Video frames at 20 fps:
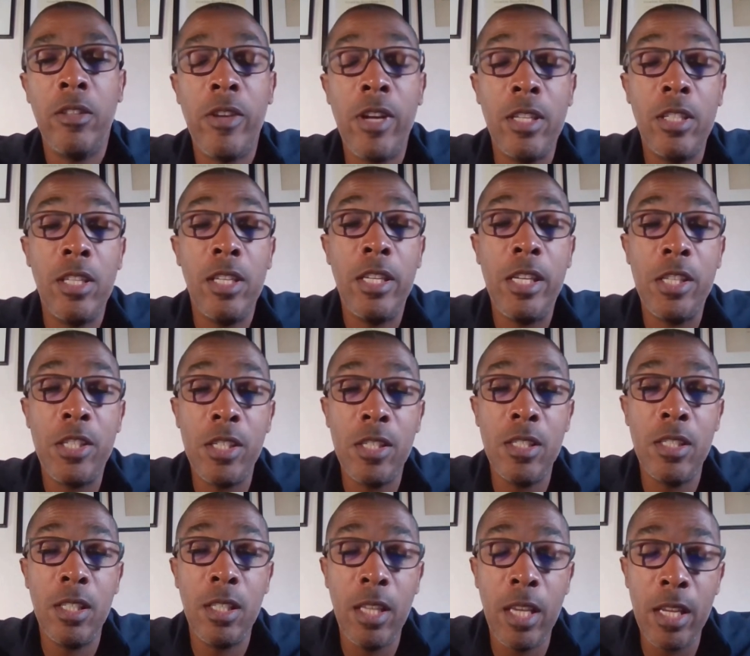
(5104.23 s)

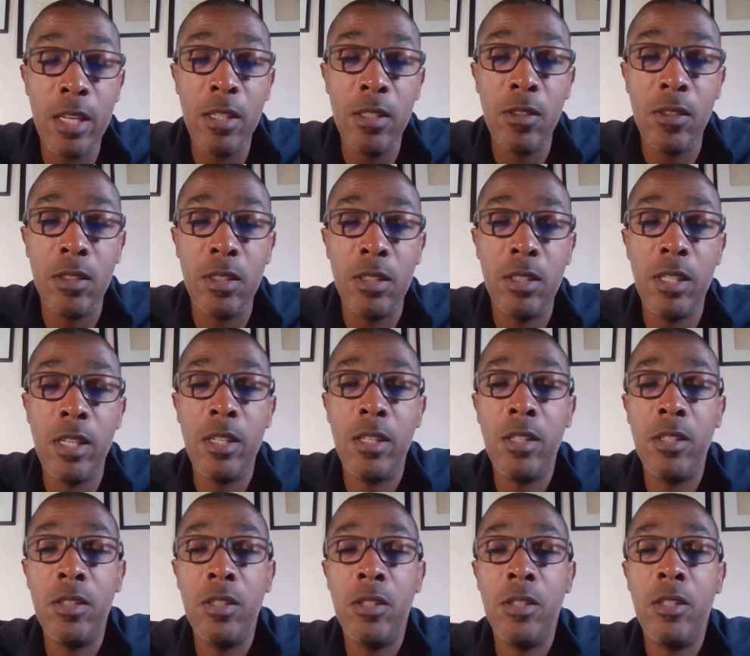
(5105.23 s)
Congratulations again on
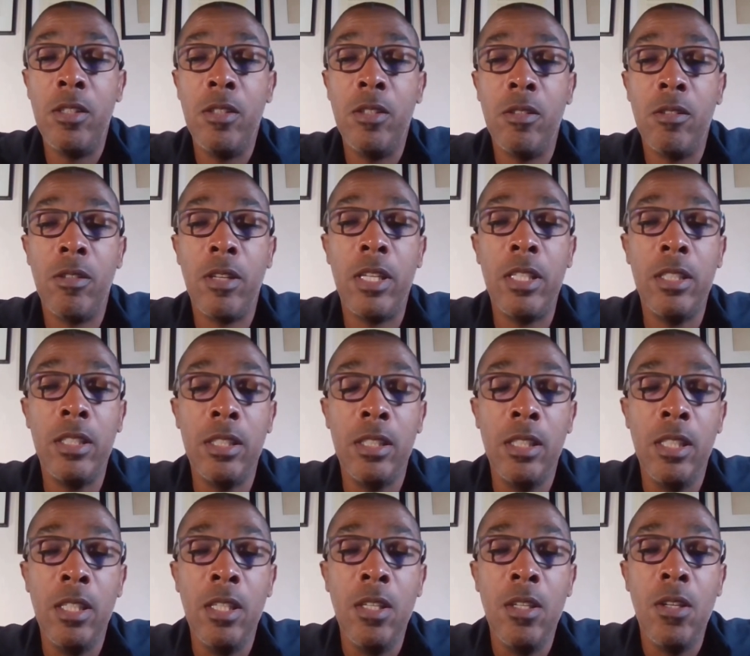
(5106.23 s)
attaining the
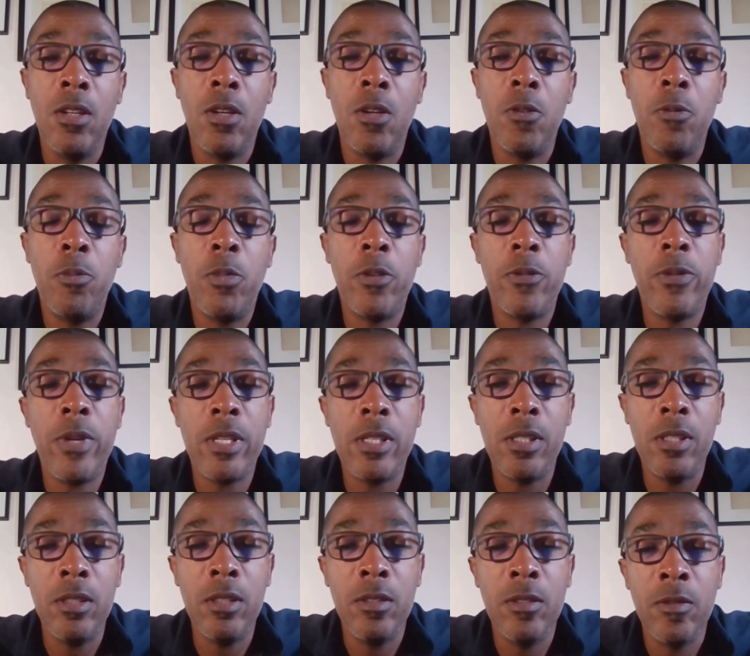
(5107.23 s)
rank of
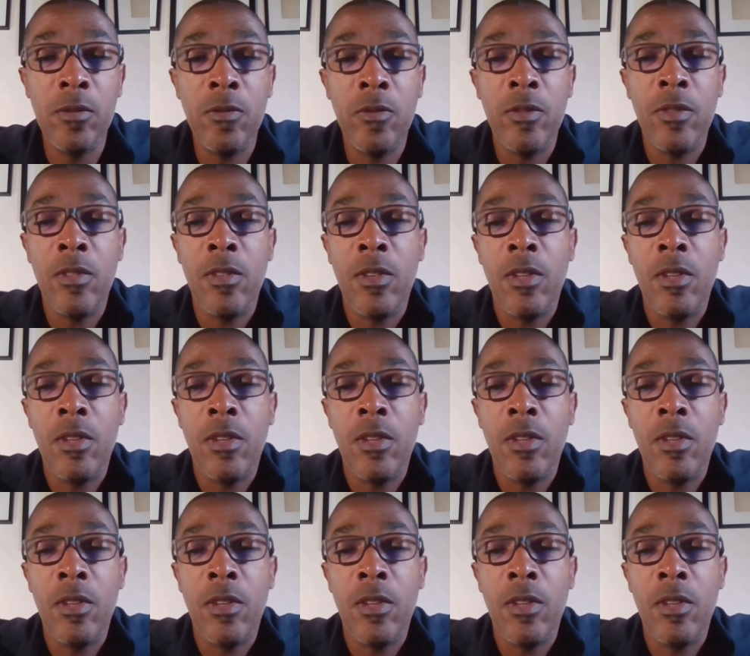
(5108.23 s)
professor.